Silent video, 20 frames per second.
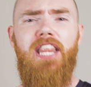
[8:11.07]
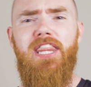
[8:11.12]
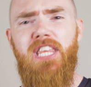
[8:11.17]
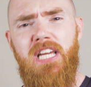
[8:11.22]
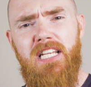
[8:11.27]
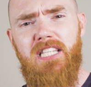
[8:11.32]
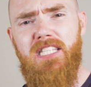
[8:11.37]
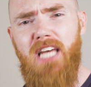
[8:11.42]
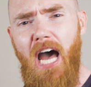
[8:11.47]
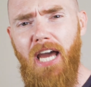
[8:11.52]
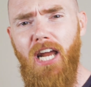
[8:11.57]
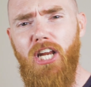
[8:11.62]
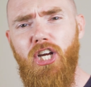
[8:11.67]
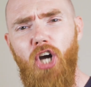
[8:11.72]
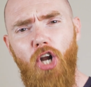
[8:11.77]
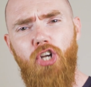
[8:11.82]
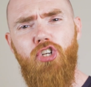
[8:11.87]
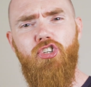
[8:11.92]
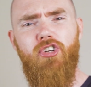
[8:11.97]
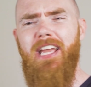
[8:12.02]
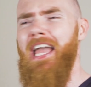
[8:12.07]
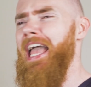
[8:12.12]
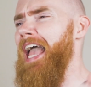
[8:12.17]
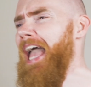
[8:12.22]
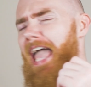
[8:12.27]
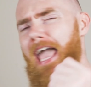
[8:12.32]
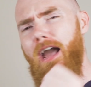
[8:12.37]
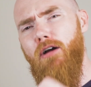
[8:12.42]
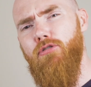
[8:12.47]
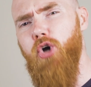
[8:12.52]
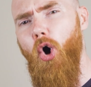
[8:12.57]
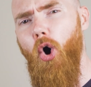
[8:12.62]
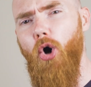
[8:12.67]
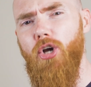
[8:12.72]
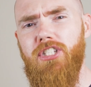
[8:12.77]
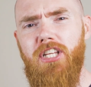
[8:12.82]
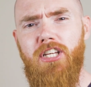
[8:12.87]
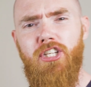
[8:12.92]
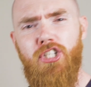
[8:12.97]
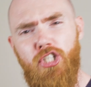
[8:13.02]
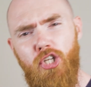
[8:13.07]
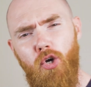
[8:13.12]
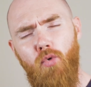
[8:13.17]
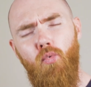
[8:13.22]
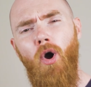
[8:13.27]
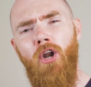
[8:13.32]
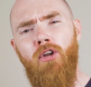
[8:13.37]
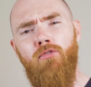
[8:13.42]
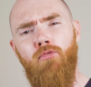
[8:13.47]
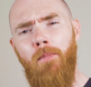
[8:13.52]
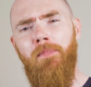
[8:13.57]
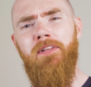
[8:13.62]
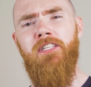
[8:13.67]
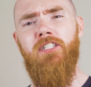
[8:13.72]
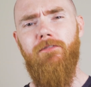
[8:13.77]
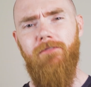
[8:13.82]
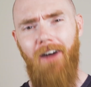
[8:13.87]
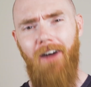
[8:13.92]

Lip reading: The entire country held hostage to one woman's